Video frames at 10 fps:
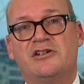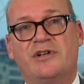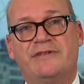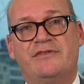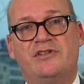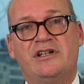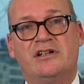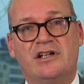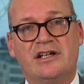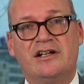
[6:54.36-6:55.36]

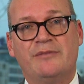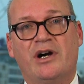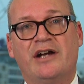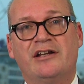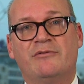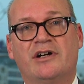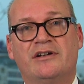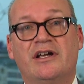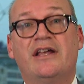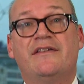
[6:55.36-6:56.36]
2015, a legally binding
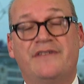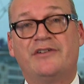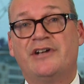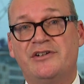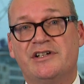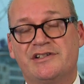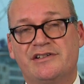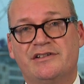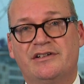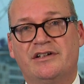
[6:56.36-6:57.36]
one, they'll notice.